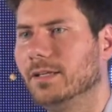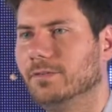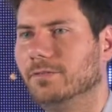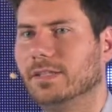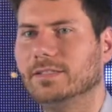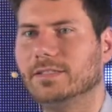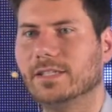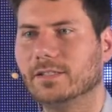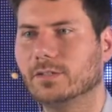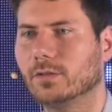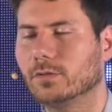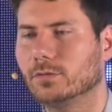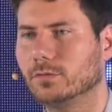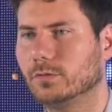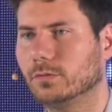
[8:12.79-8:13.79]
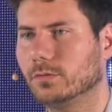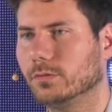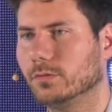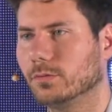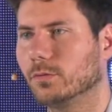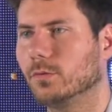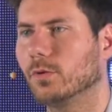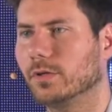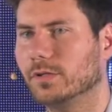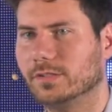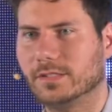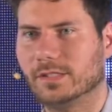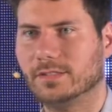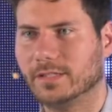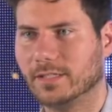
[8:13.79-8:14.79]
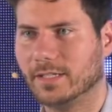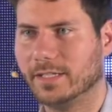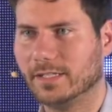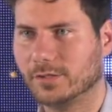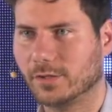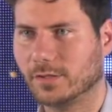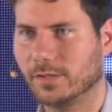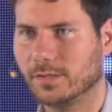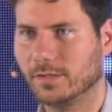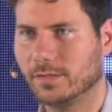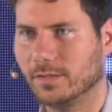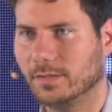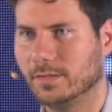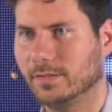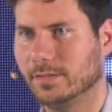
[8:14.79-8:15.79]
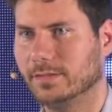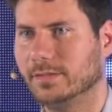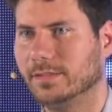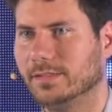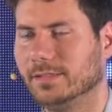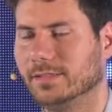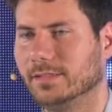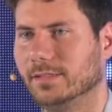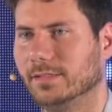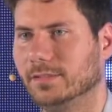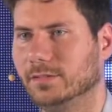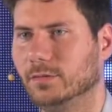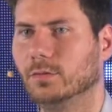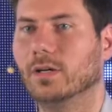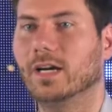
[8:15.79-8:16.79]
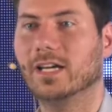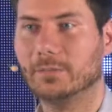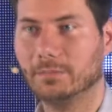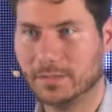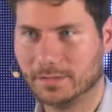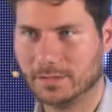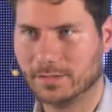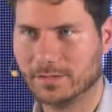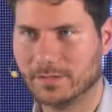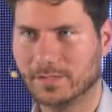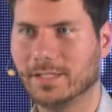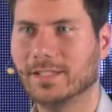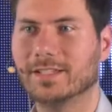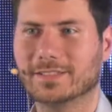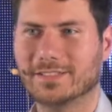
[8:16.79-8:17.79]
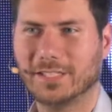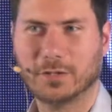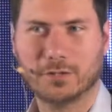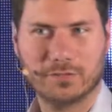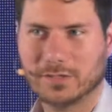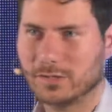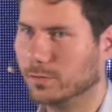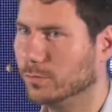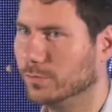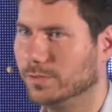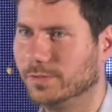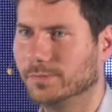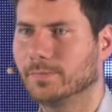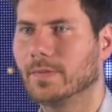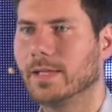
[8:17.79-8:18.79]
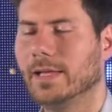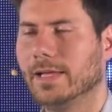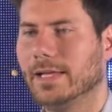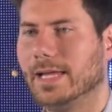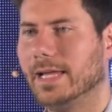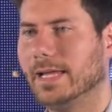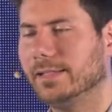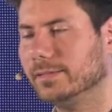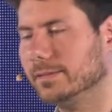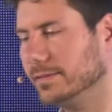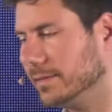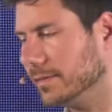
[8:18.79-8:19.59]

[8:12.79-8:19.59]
When they go to courts, international, to arbiters, they always lose. And